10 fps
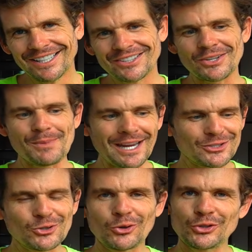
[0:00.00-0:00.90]
So make
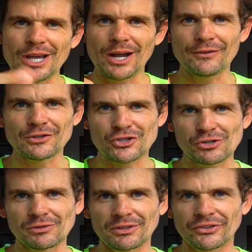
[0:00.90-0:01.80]
sure you have
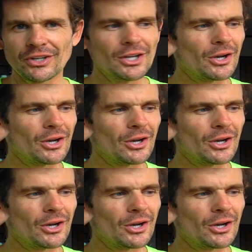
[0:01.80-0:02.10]
insurance